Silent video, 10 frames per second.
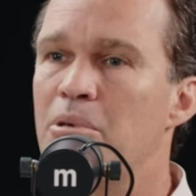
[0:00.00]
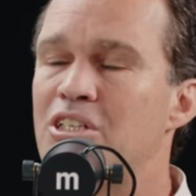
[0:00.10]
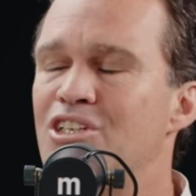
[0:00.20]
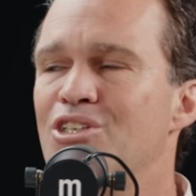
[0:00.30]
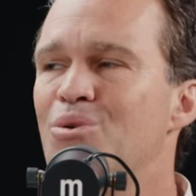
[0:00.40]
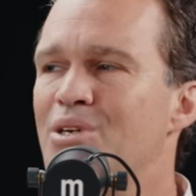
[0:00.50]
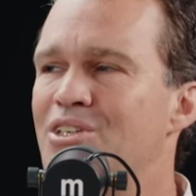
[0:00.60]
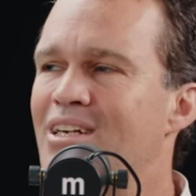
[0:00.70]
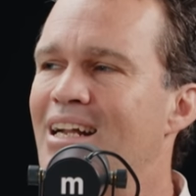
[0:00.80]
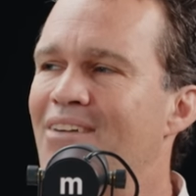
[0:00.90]
But to do
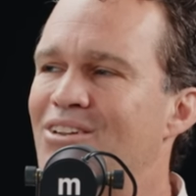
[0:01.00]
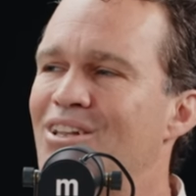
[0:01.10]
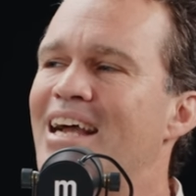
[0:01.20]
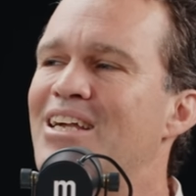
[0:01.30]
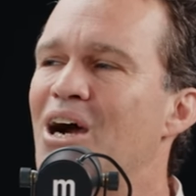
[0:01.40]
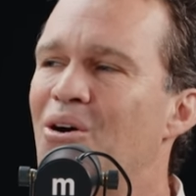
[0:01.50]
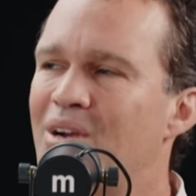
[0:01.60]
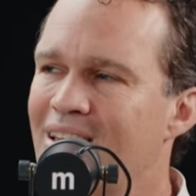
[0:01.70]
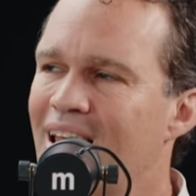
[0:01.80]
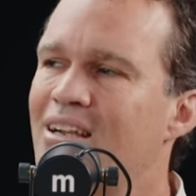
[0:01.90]
it, you're going to have to let
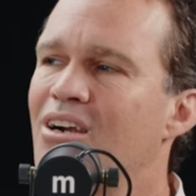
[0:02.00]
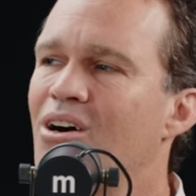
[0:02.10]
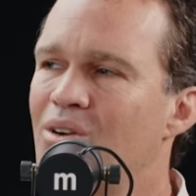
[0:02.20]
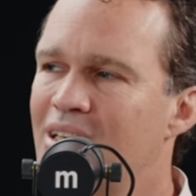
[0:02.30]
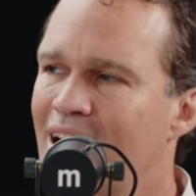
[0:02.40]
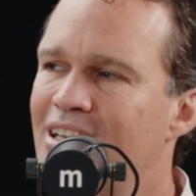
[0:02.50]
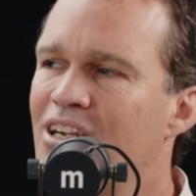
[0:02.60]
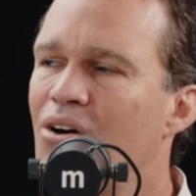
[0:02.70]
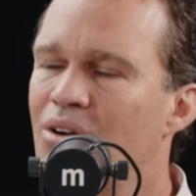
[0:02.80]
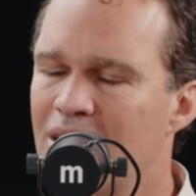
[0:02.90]
go and let go and let
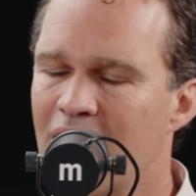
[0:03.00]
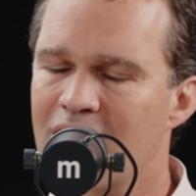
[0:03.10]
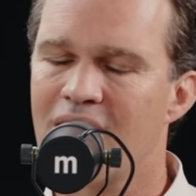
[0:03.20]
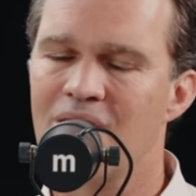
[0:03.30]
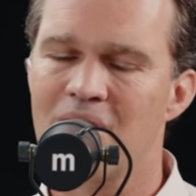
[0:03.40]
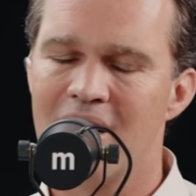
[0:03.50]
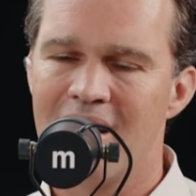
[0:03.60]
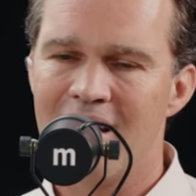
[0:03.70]
go and let go.